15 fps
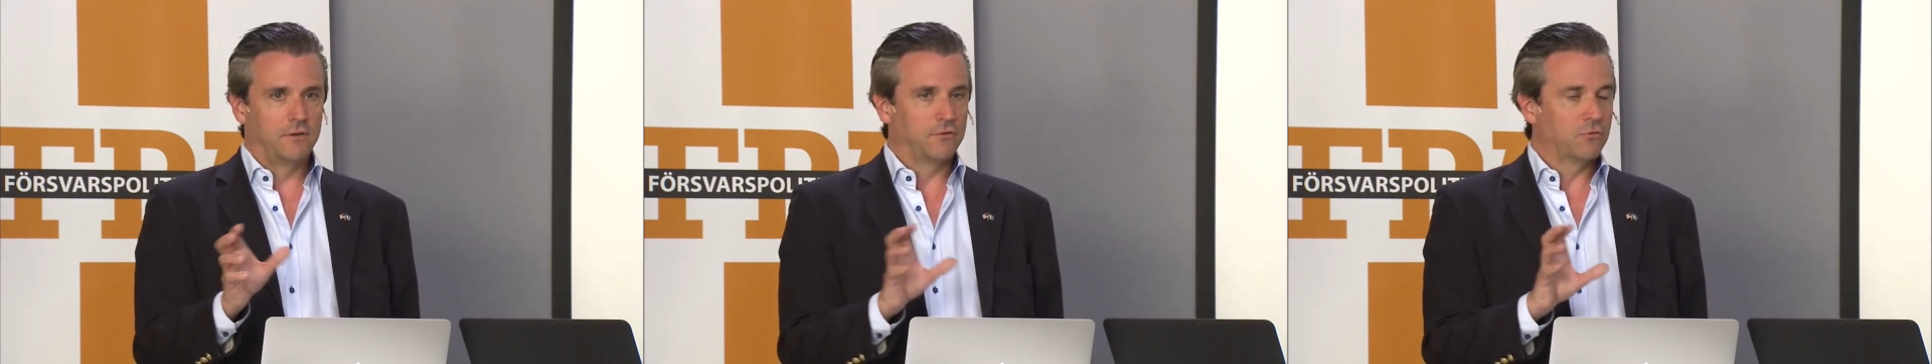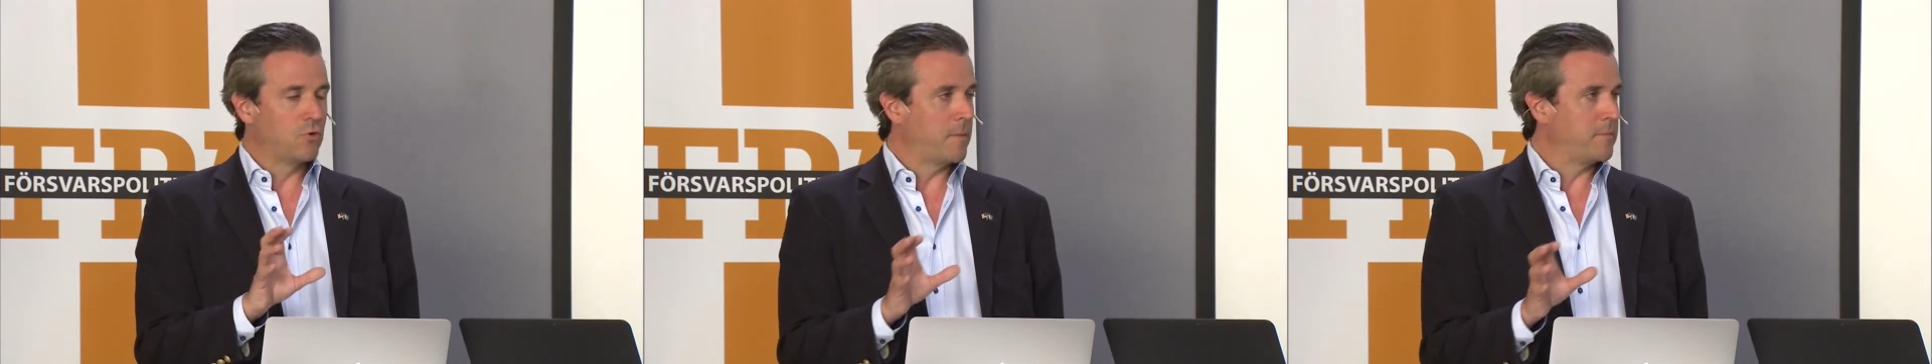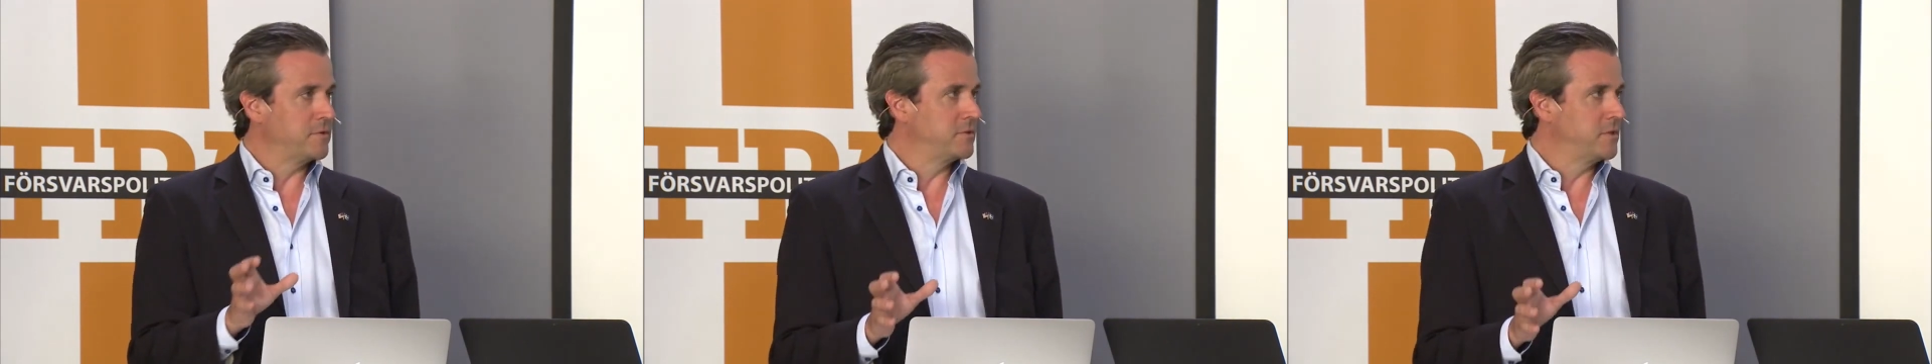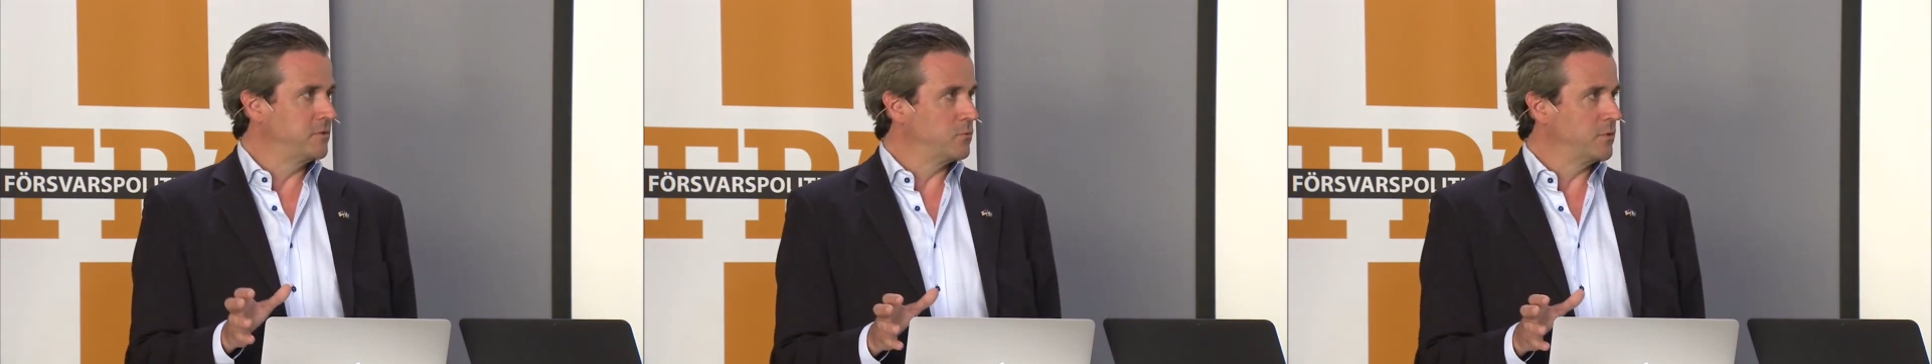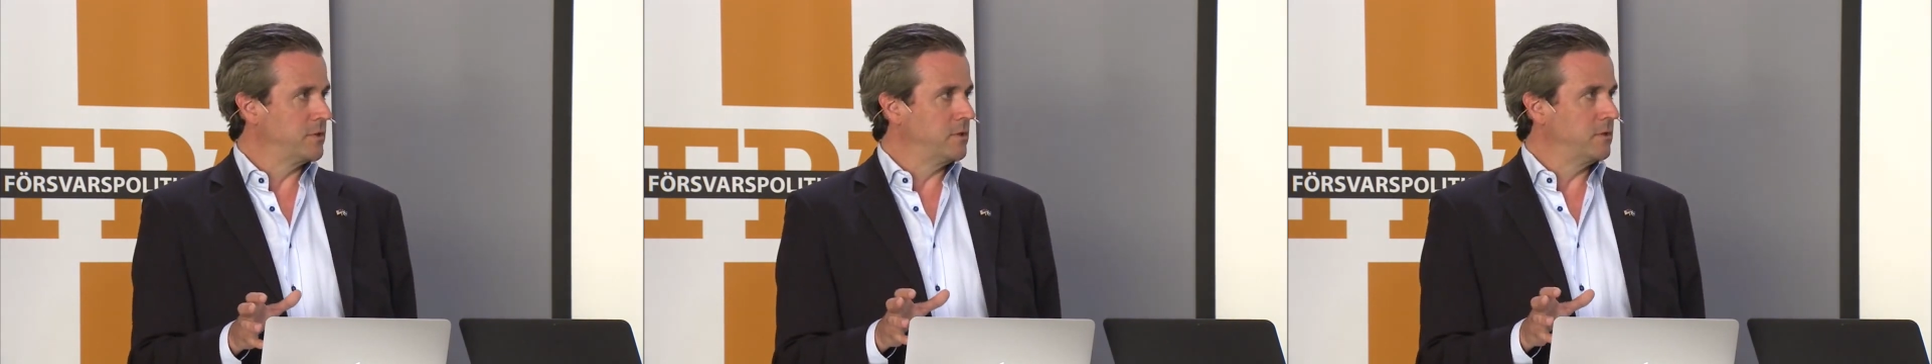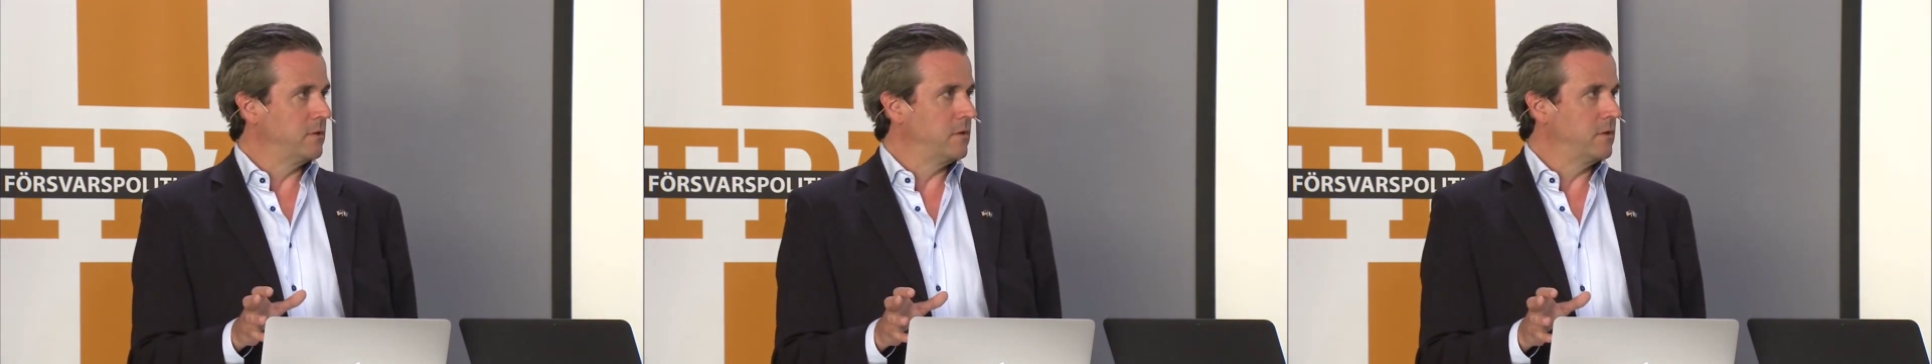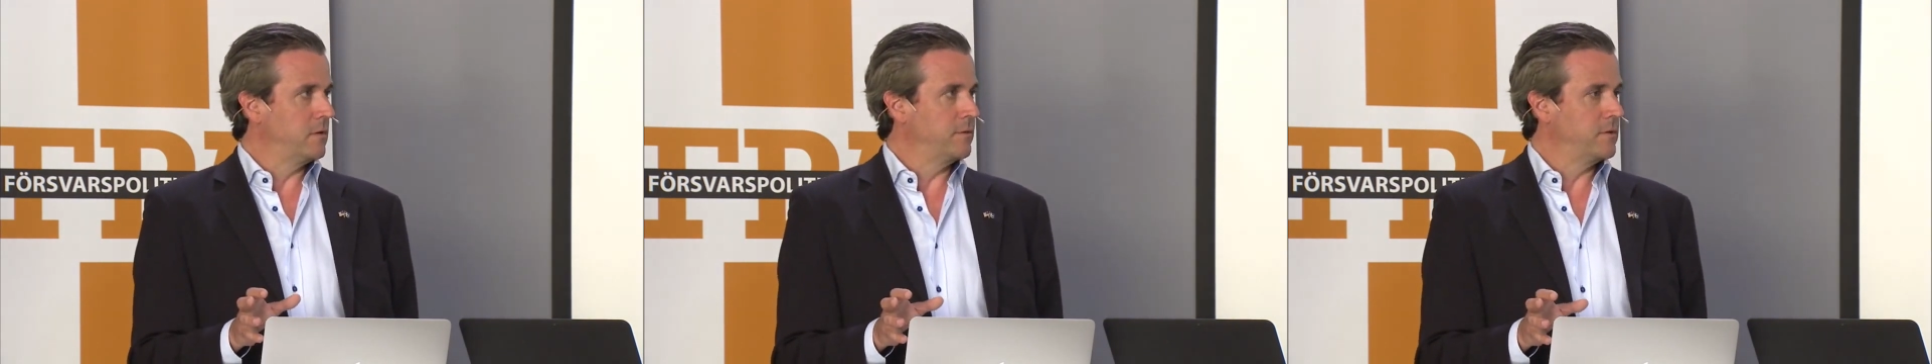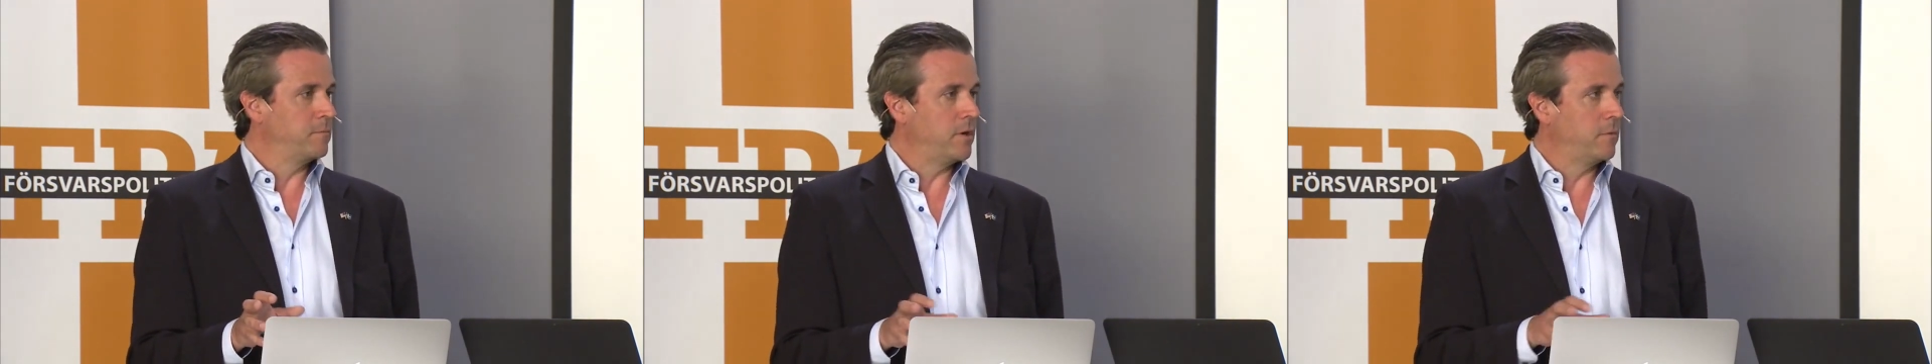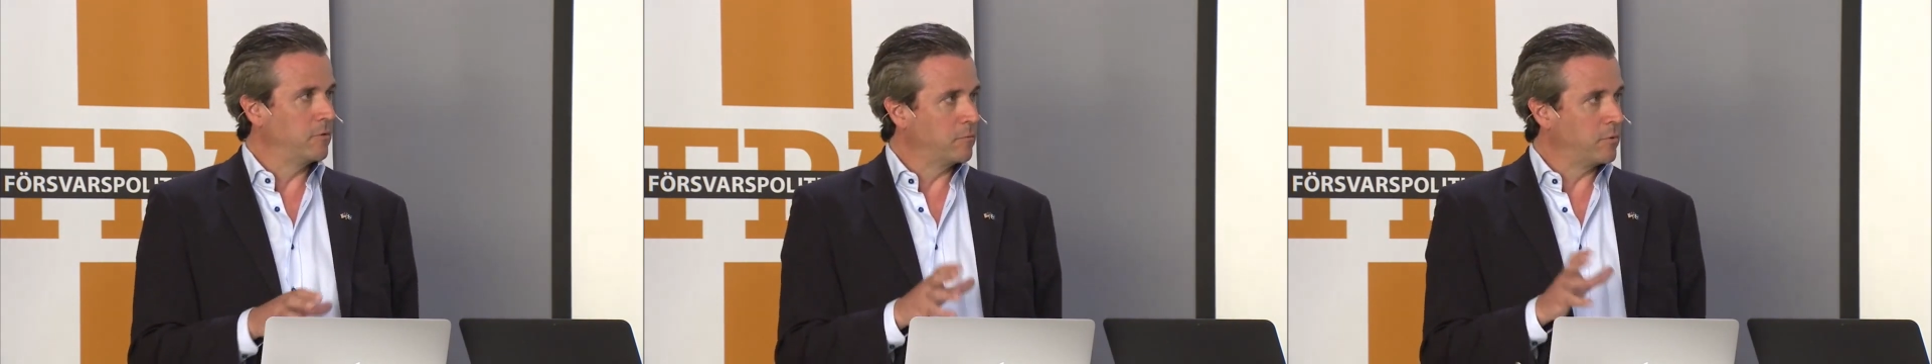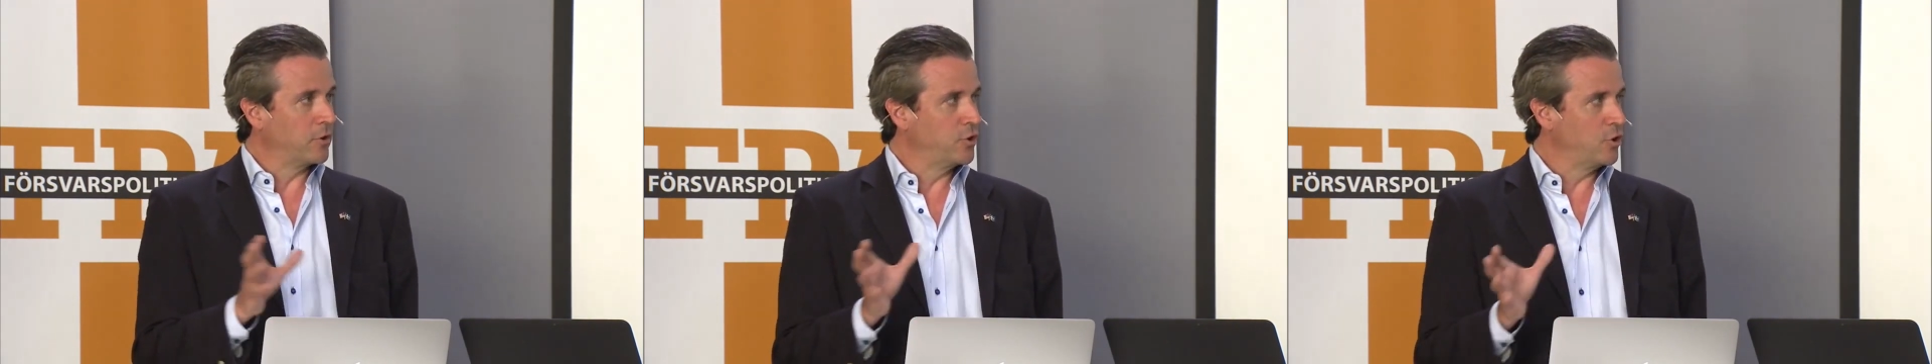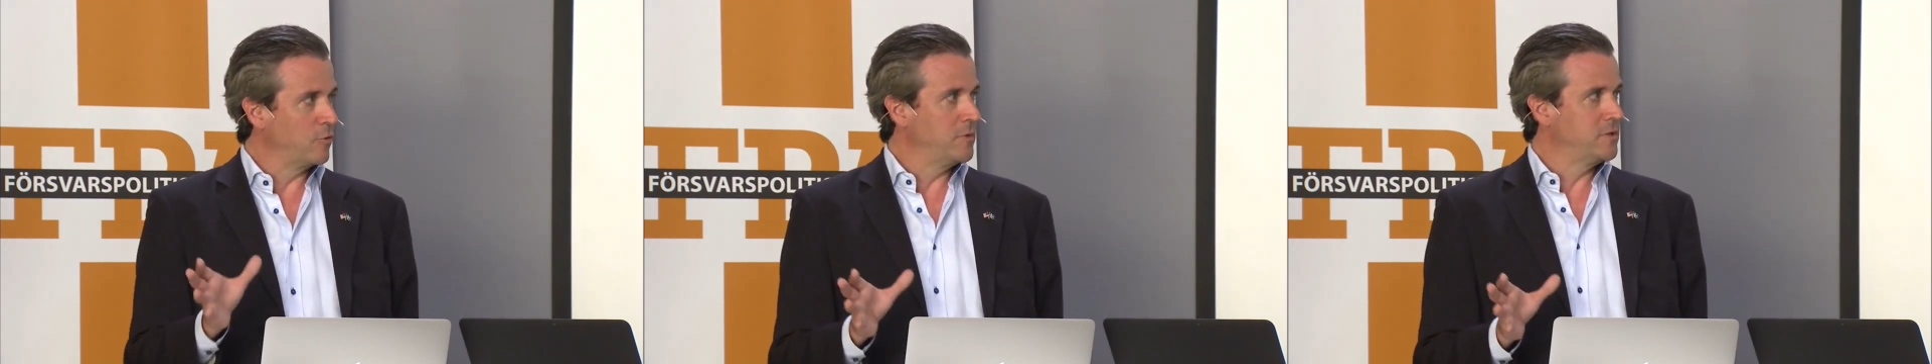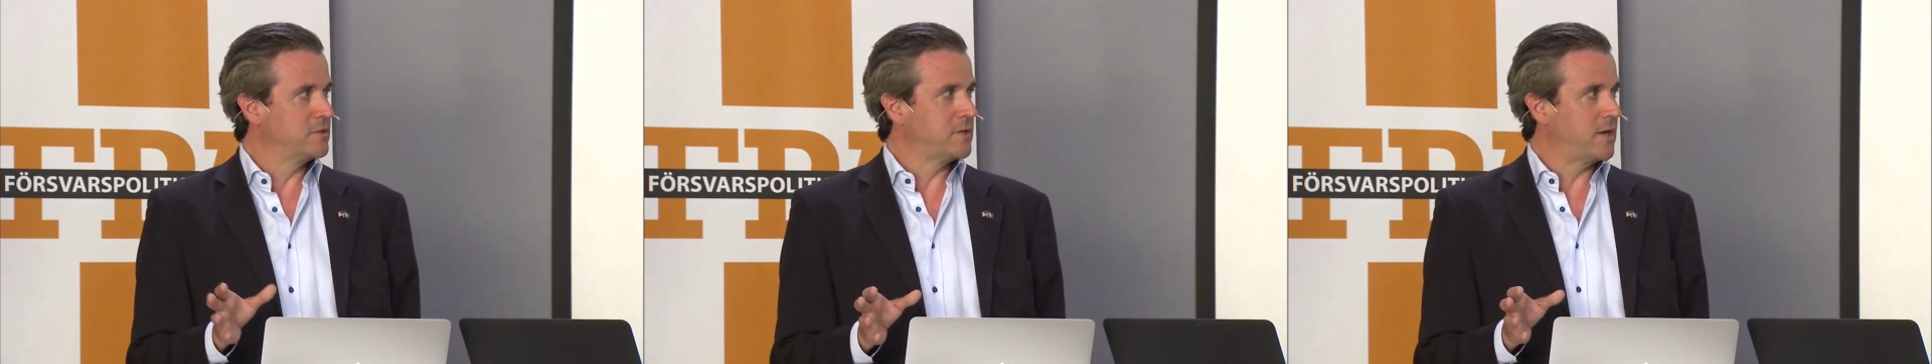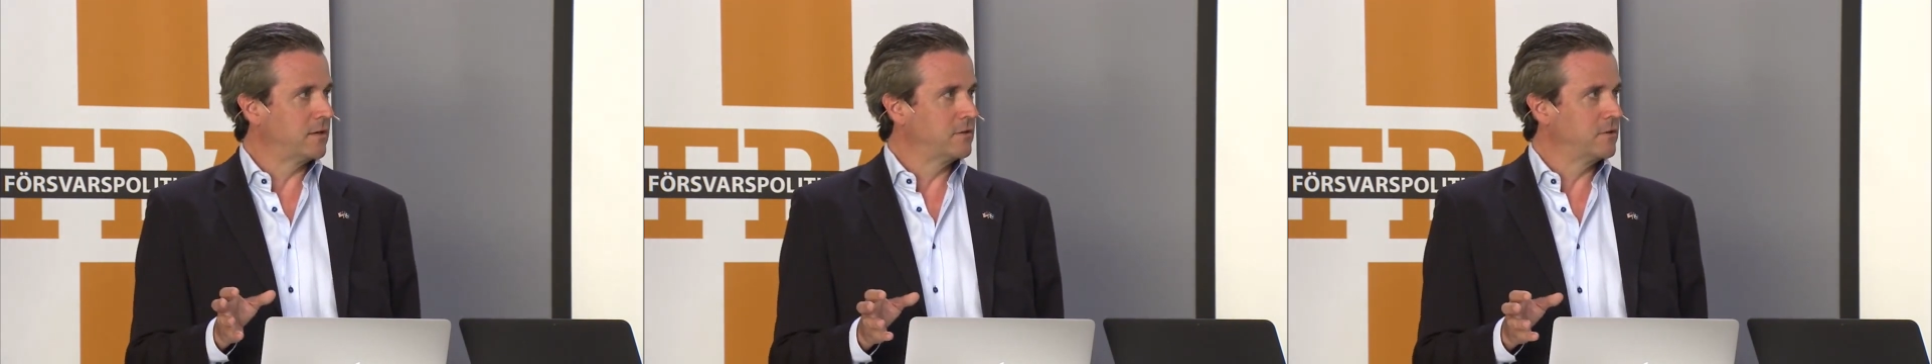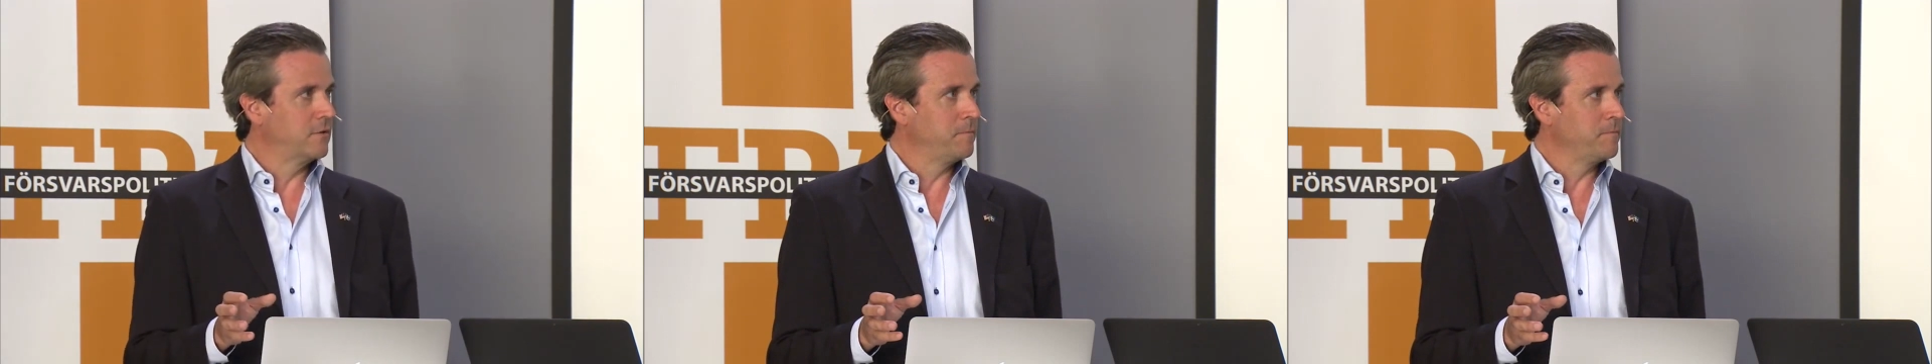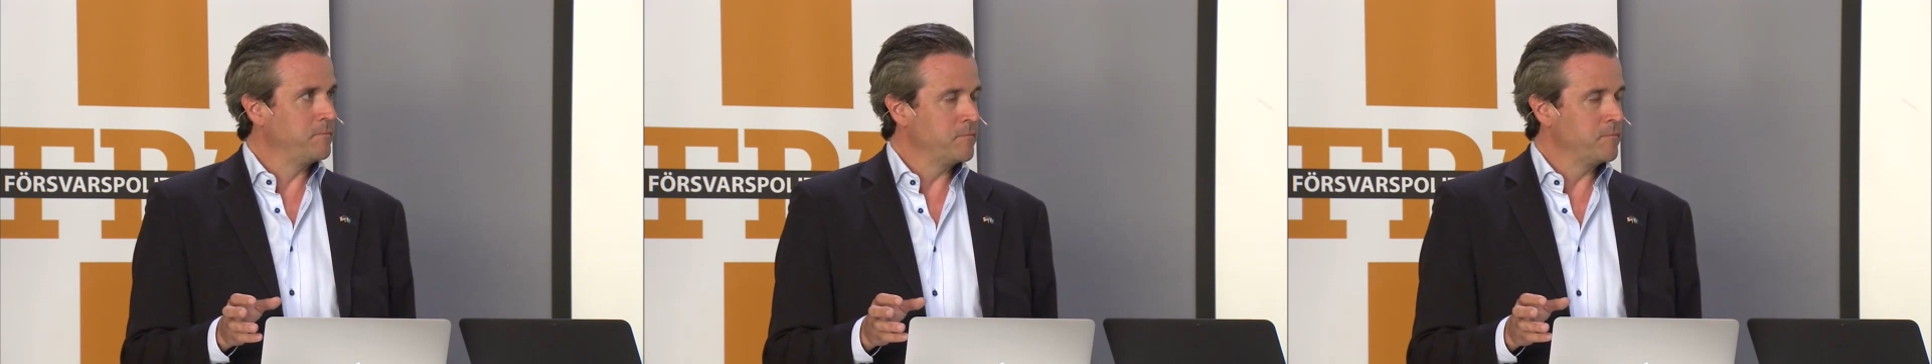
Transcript: discrepancies within uh, the public procurement sector.